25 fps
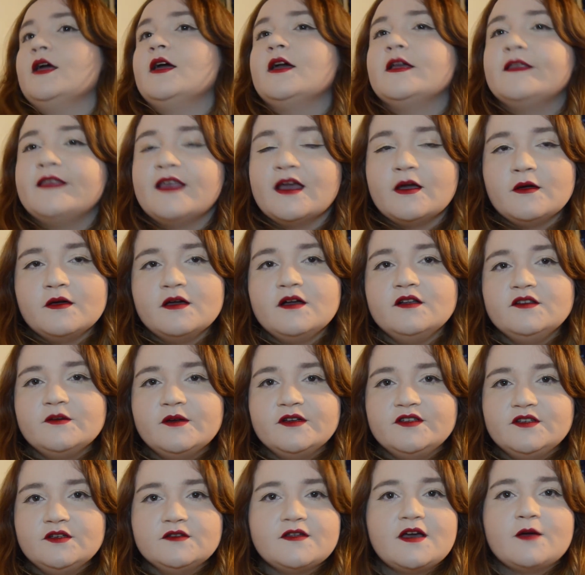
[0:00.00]
Now how do
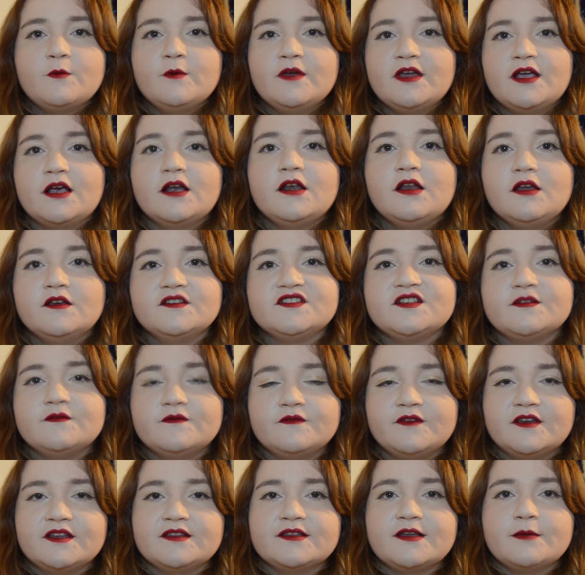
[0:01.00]
I do that weird close-up
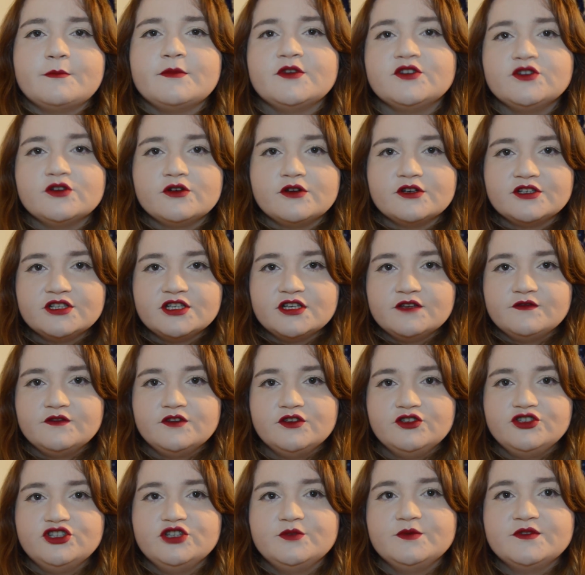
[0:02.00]
thing that majority of
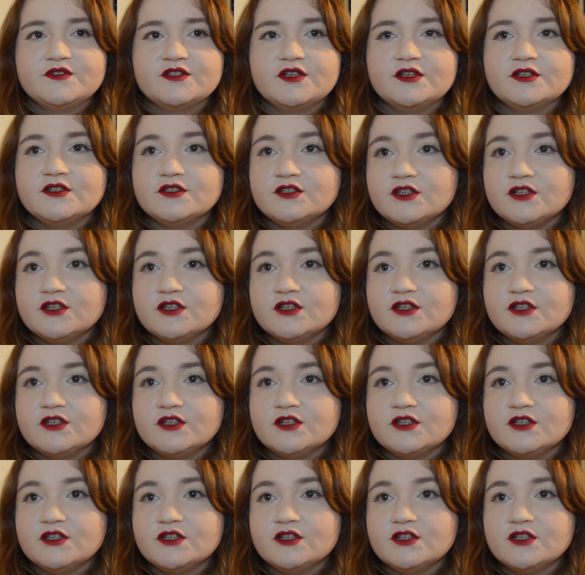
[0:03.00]
YouTubers can